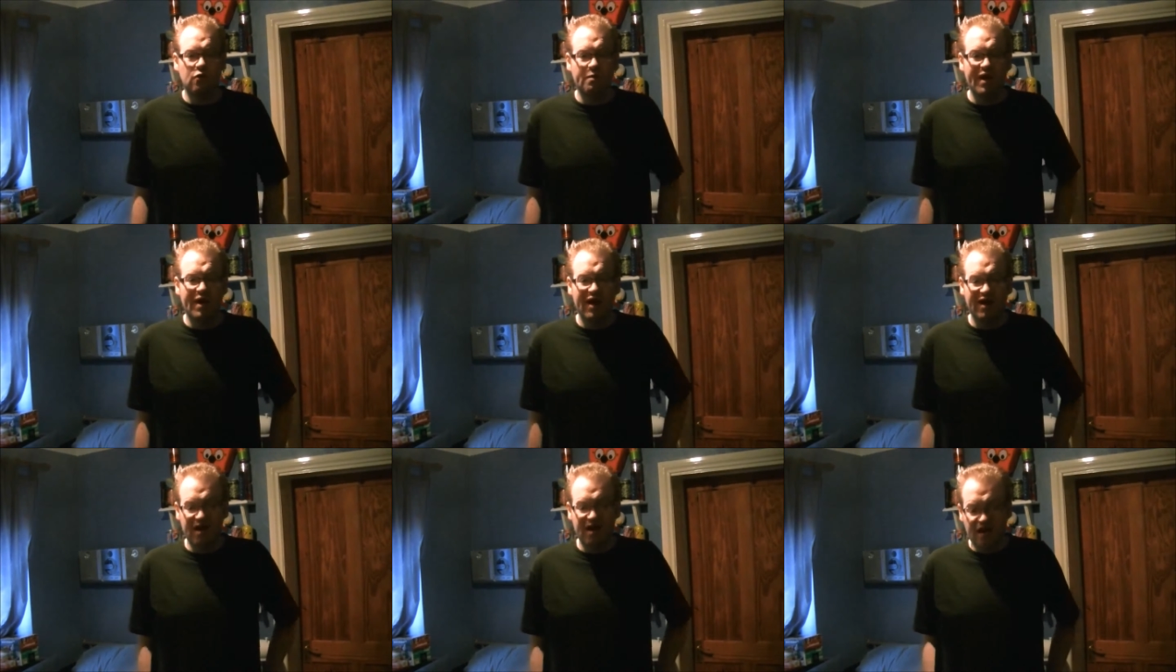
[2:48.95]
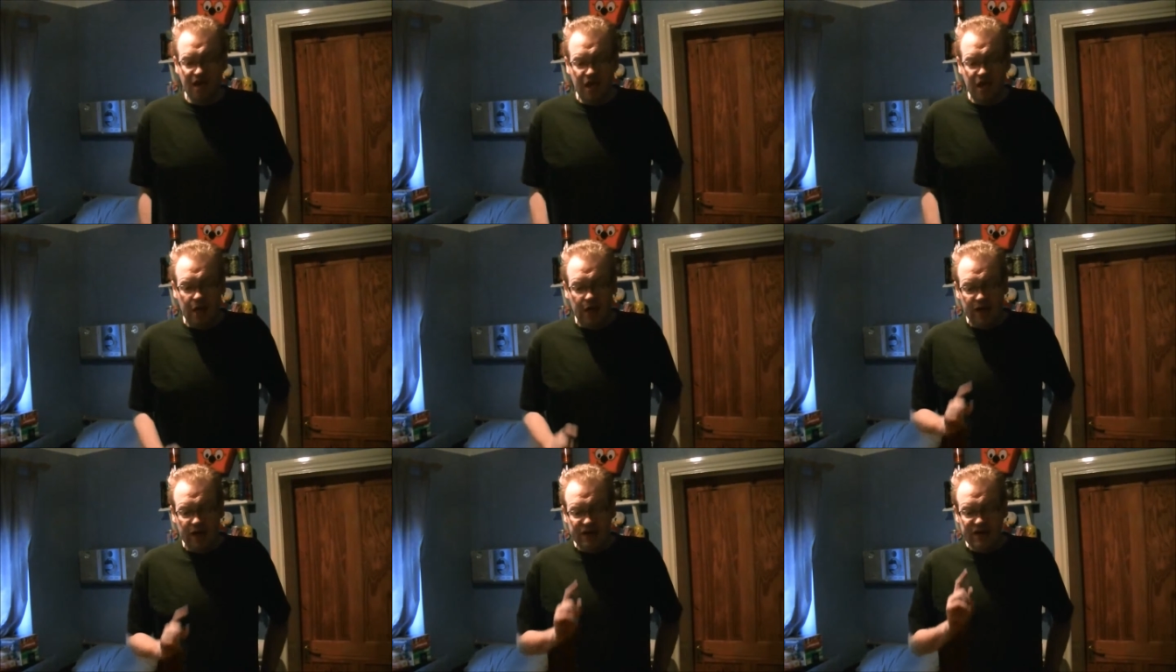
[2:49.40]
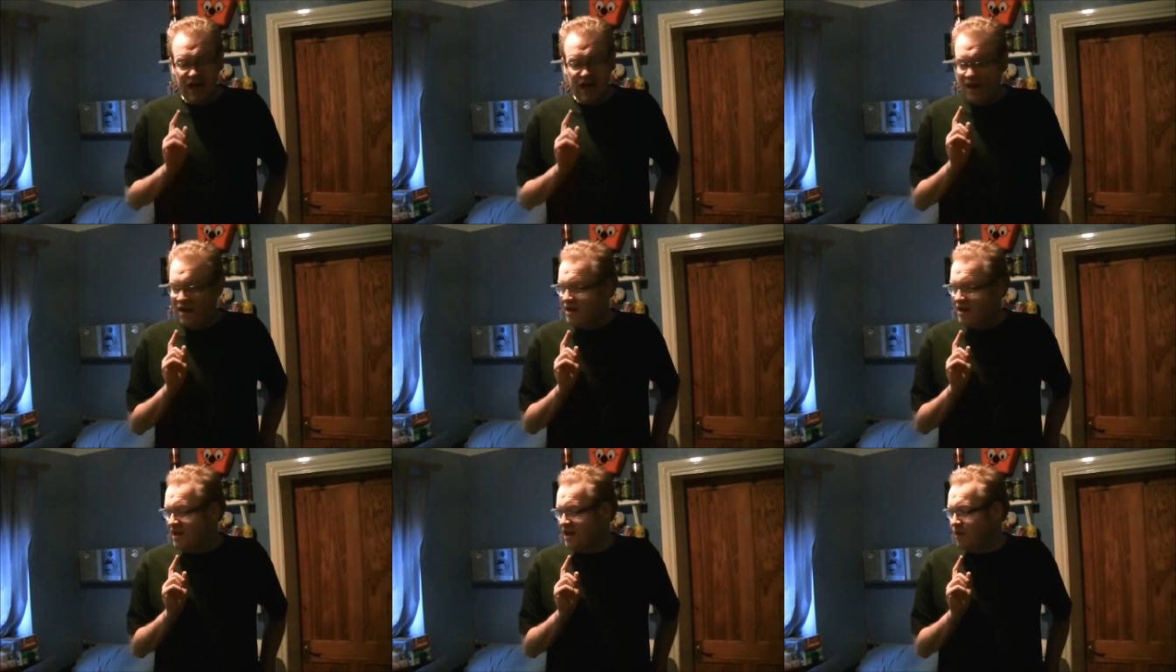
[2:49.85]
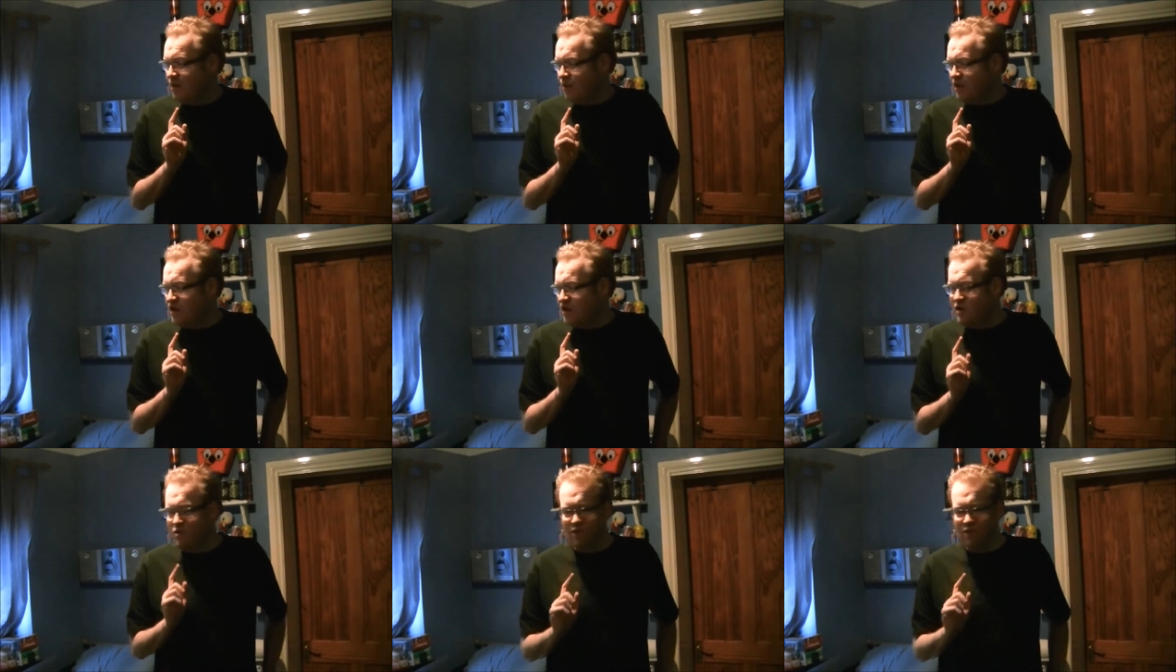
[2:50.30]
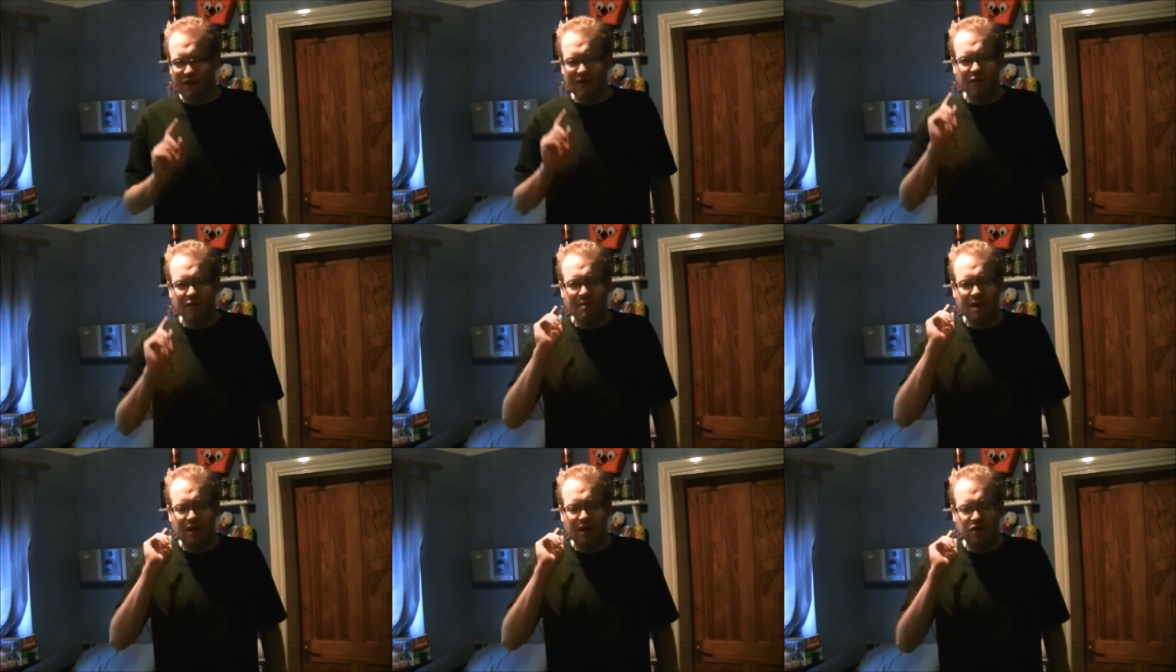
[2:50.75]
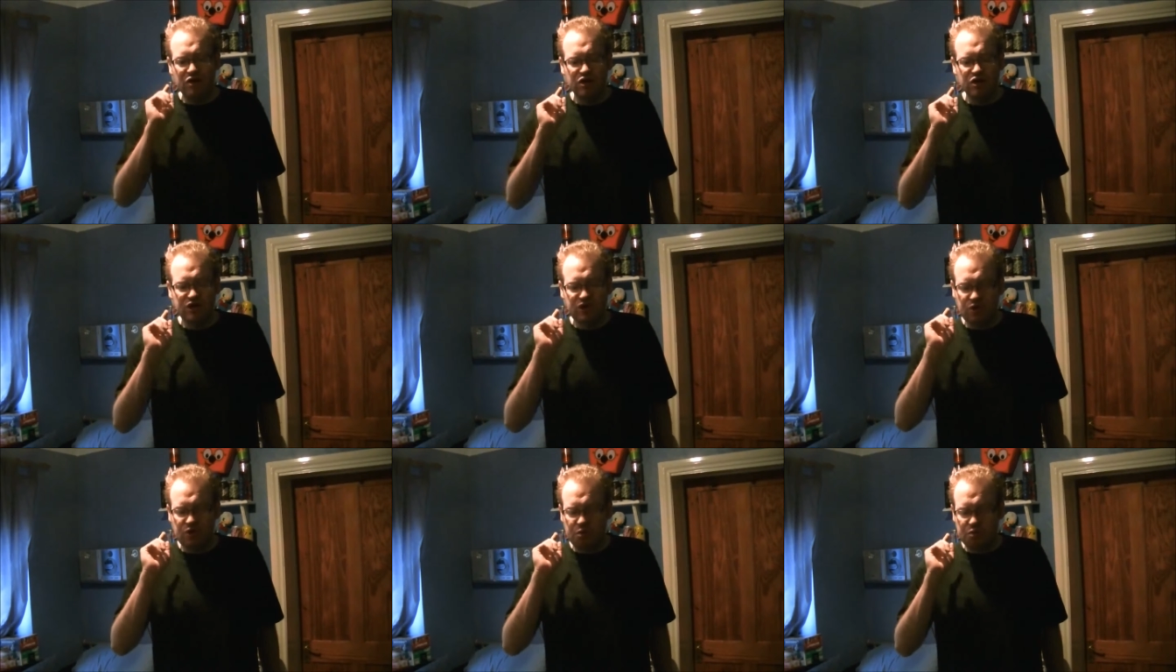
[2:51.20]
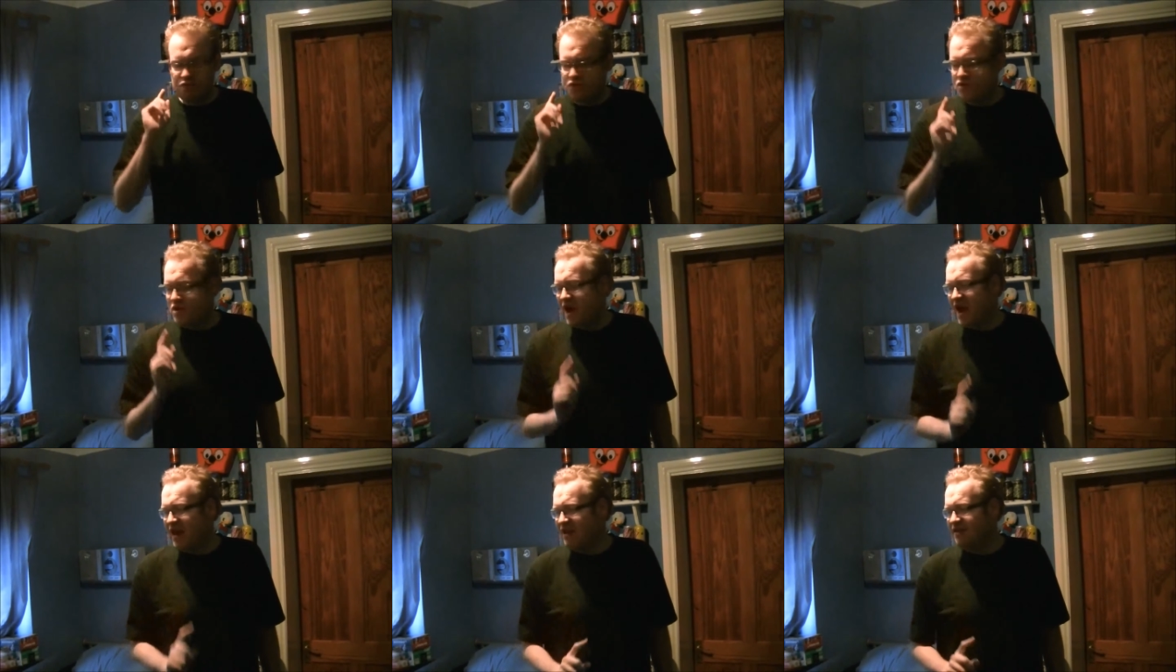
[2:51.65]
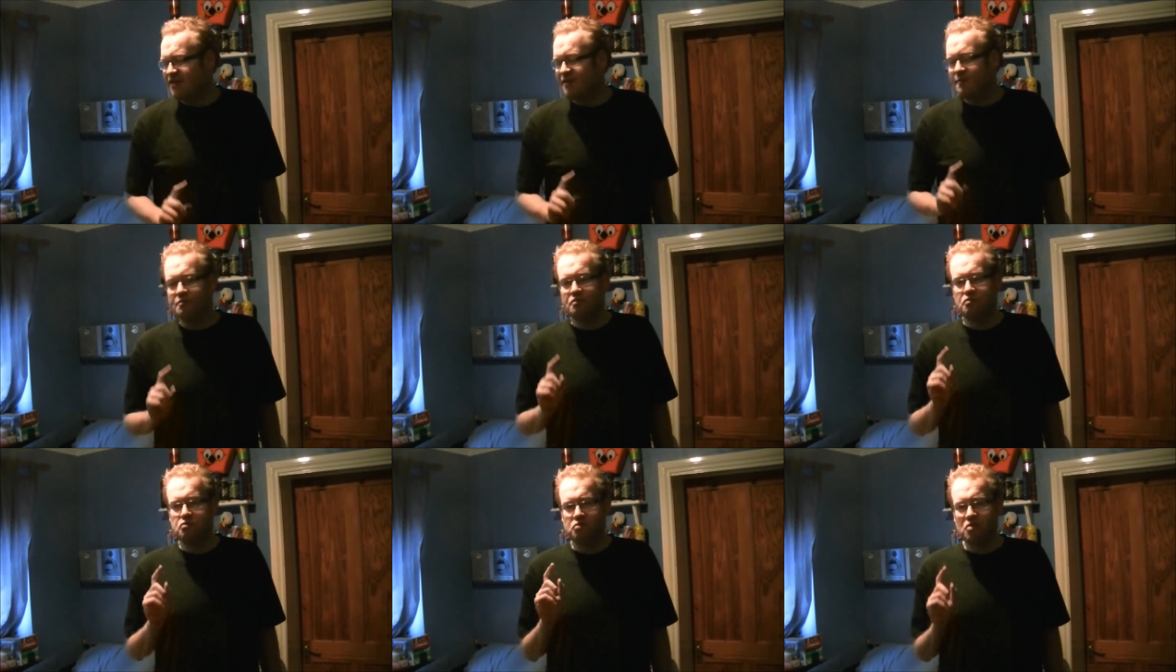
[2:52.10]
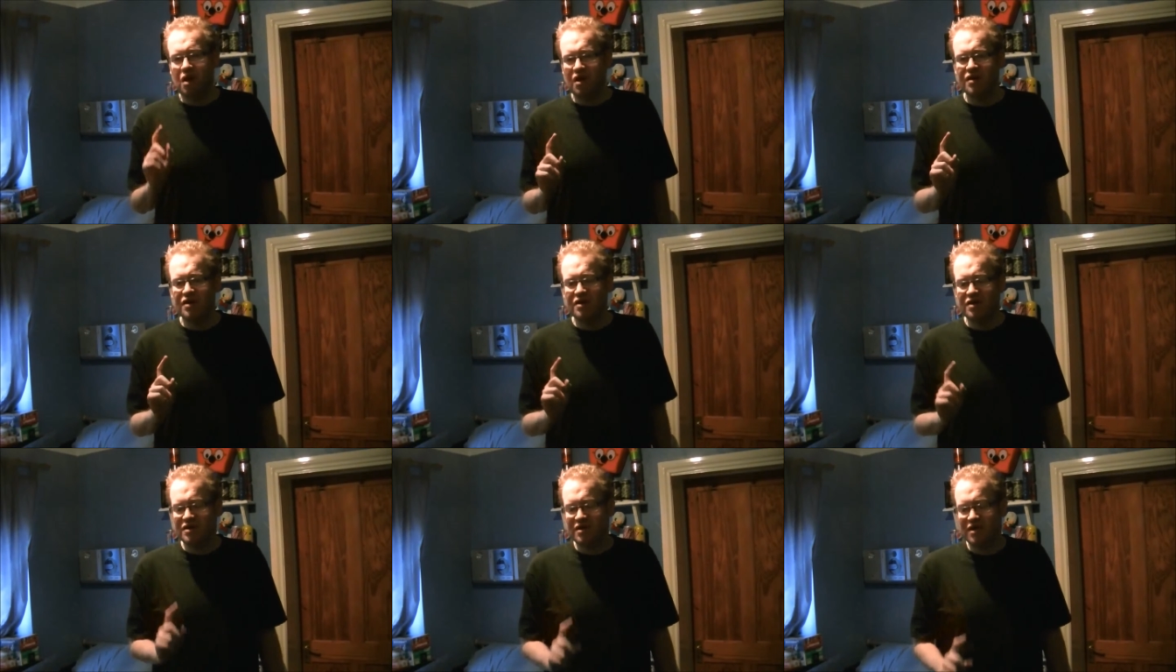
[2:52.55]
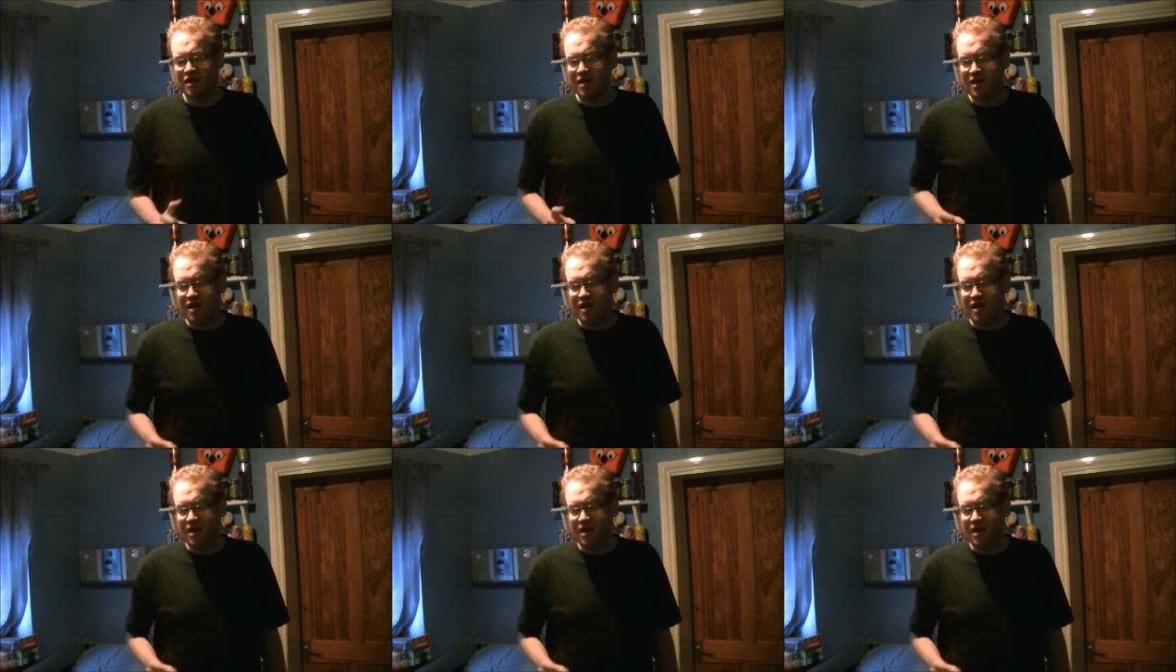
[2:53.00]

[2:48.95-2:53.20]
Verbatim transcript: But technically, we do have a Mountain Dew-esque product